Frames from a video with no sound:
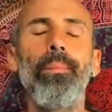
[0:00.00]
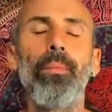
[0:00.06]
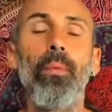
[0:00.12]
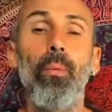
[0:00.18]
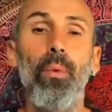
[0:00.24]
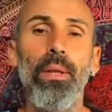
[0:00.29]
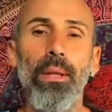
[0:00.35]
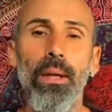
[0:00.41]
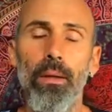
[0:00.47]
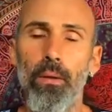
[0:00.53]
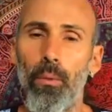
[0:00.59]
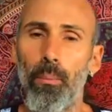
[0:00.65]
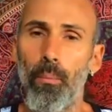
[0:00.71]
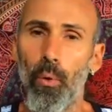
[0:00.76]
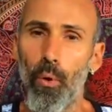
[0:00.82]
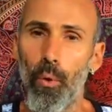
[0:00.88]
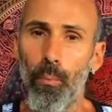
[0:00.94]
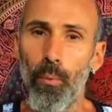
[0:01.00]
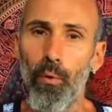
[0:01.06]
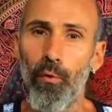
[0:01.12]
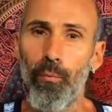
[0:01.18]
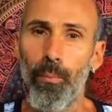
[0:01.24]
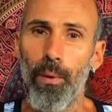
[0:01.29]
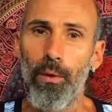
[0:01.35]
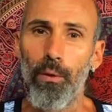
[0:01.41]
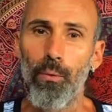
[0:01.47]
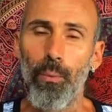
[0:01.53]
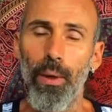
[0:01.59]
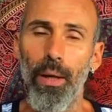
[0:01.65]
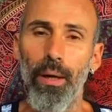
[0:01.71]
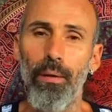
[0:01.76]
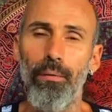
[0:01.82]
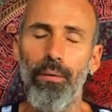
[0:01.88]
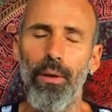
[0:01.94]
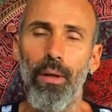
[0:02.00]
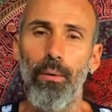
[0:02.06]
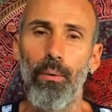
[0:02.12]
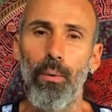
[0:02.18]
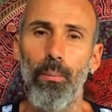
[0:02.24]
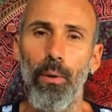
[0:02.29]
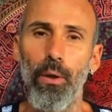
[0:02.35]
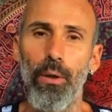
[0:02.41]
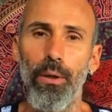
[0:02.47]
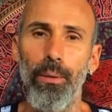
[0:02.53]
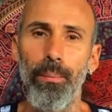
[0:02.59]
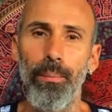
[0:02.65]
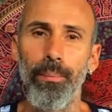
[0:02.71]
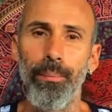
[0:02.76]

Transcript: What are the more movement we have in our body?